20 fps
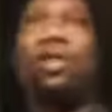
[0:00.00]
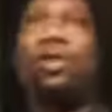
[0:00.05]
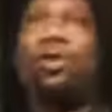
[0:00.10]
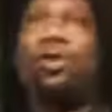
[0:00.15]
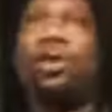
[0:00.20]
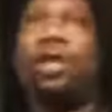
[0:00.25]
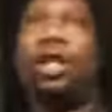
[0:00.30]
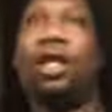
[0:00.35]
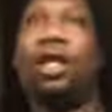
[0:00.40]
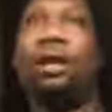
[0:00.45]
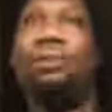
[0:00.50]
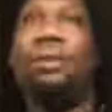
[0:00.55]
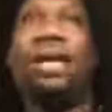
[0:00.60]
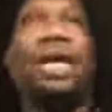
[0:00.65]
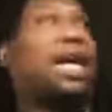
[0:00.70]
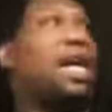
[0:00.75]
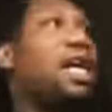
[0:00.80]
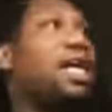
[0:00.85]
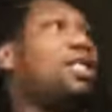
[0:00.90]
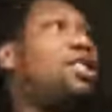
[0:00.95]
you
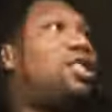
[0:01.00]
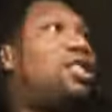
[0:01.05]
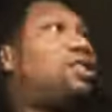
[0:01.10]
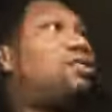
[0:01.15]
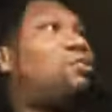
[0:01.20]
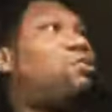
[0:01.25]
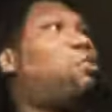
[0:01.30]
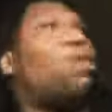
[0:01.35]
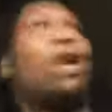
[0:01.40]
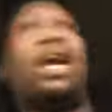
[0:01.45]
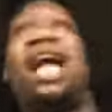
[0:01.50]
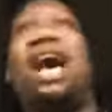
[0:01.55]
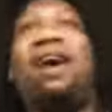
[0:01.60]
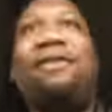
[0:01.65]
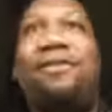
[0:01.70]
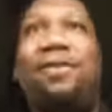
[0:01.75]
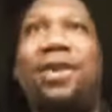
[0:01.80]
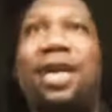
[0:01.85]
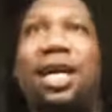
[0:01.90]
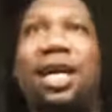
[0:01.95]
because
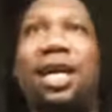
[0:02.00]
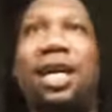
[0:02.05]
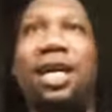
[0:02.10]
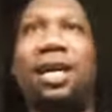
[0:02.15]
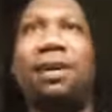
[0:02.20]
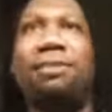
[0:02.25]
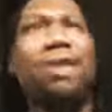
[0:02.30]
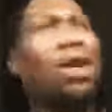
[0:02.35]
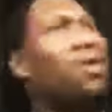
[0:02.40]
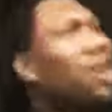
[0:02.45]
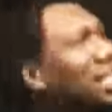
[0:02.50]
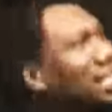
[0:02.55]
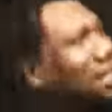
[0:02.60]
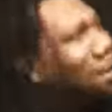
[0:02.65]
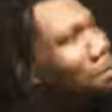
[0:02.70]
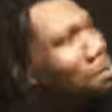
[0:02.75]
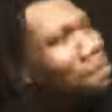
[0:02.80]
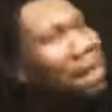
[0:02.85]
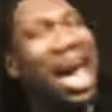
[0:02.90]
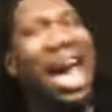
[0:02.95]
whatever. No, that's
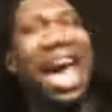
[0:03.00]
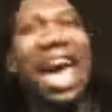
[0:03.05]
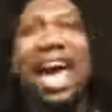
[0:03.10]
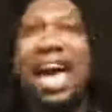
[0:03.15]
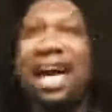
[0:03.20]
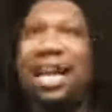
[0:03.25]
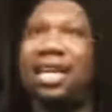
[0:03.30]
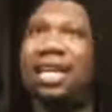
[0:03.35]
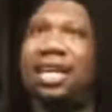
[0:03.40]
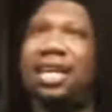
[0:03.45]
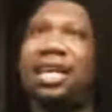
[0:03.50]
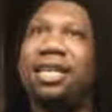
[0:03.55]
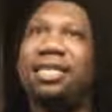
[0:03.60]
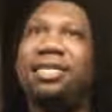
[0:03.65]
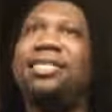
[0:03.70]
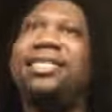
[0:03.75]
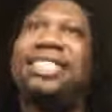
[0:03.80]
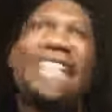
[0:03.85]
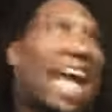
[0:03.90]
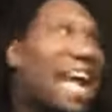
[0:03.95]
a man
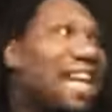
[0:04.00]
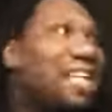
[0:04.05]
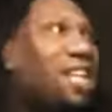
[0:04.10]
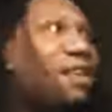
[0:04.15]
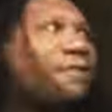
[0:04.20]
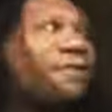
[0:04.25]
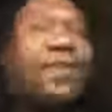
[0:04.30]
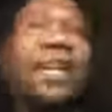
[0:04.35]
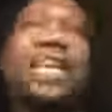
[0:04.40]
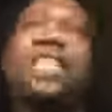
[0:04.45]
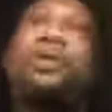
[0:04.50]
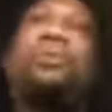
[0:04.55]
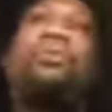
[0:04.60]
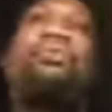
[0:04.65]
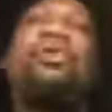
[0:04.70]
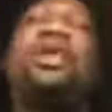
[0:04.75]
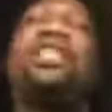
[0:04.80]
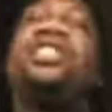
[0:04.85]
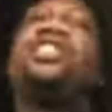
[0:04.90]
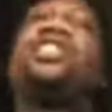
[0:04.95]
standing for his
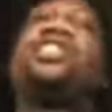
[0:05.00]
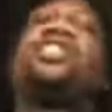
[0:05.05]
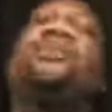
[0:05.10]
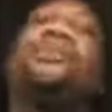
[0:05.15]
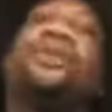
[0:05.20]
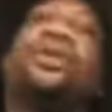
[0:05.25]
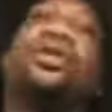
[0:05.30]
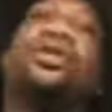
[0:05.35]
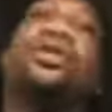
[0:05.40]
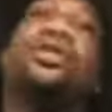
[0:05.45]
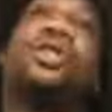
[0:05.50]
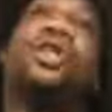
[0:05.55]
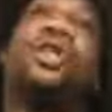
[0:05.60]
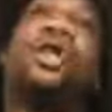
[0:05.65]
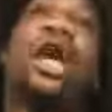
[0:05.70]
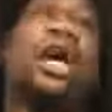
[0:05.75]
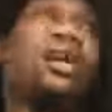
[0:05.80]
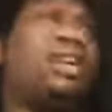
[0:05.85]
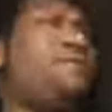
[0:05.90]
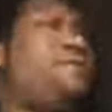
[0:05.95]
principles.
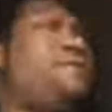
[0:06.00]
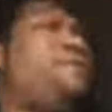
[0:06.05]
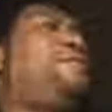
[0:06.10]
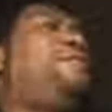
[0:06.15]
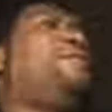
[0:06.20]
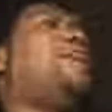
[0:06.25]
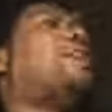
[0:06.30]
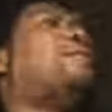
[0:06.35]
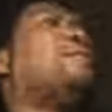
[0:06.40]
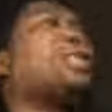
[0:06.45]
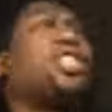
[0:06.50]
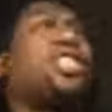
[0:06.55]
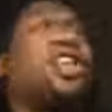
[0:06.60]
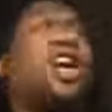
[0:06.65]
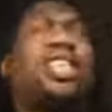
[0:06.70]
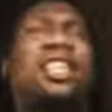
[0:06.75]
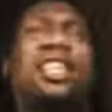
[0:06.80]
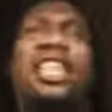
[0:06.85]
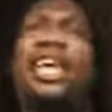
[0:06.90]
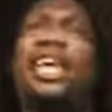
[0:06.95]
give a fuck what
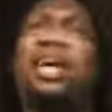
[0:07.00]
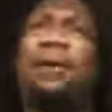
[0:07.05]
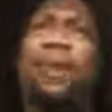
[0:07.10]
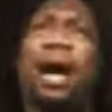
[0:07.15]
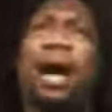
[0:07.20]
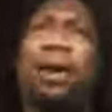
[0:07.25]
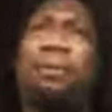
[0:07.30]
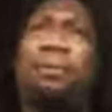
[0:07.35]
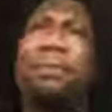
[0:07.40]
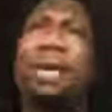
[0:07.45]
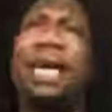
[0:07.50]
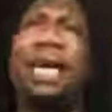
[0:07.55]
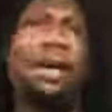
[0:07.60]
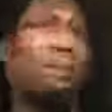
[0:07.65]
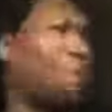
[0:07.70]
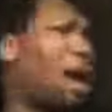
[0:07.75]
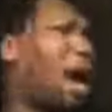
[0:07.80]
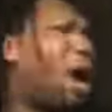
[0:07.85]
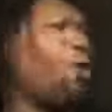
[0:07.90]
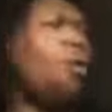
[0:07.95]
y'all think about me
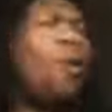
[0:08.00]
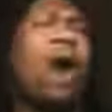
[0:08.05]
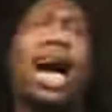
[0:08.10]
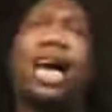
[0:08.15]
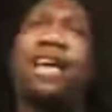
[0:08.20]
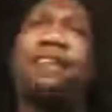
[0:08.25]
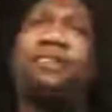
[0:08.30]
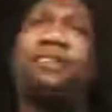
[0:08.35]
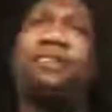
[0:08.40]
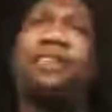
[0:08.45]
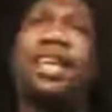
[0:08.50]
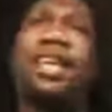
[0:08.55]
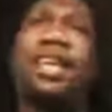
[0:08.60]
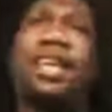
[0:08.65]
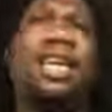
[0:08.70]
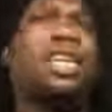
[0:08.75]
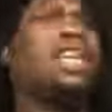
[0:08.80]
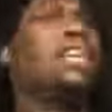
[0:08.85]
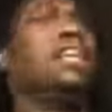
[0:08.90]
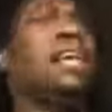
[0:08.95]
and my wife.
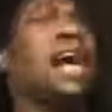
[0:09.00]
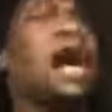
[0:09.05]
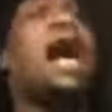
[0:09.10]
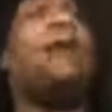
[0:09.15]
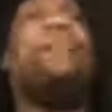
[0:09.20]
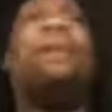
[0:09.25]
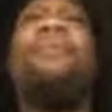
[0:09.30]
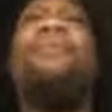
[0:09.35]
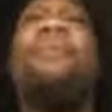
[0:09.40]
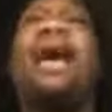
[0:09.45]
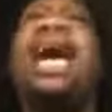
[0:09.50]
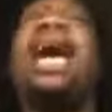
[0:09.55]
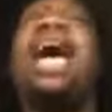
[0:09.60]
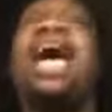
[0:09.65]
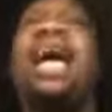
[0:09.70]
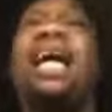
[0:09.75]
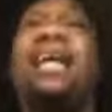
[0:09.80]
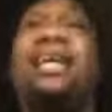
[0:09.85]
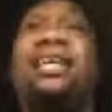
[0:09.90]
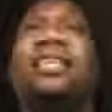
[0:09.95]
I'm a
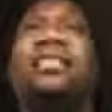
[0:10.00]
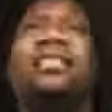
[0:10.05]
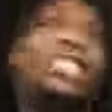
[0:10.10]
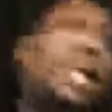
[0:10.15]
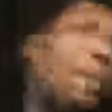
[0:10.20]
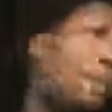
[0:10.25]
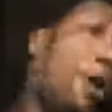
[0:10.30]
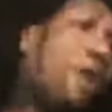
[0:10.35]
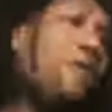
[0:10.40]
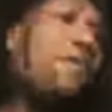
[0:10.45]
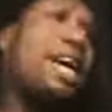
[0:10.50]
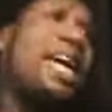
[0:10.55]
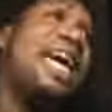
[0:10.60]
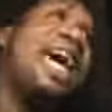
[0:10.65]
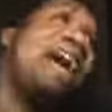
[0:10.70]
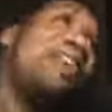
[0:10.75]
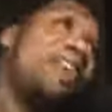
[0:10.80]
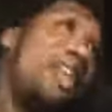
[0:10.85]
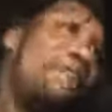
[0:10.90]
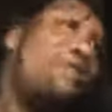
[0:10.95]
man. Step over
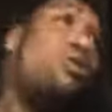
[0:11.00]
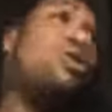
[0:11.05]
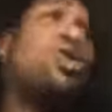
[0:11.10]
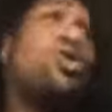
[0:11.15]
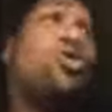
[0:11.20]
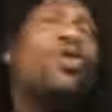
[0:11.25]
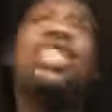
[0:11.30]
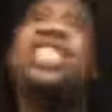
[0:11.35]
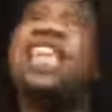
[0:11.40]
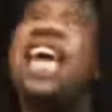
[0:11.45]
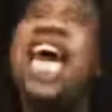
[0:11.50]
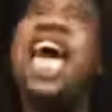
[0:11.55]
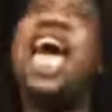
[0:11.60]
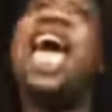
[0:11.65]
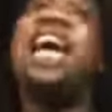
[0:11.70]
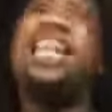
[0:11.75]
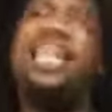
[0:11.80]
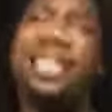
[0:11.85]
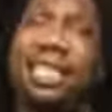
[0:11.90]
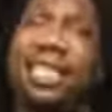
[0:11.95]
here, I'll give you two in your
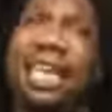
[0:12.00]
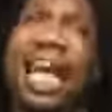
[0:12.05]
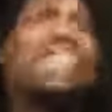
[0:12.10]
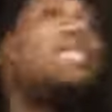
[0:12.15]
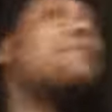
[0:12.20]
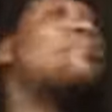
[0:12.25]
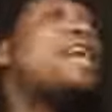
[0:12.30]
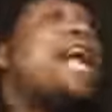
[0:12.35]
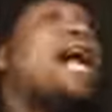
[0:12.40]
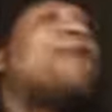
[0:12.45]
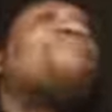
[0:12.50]
head. That's what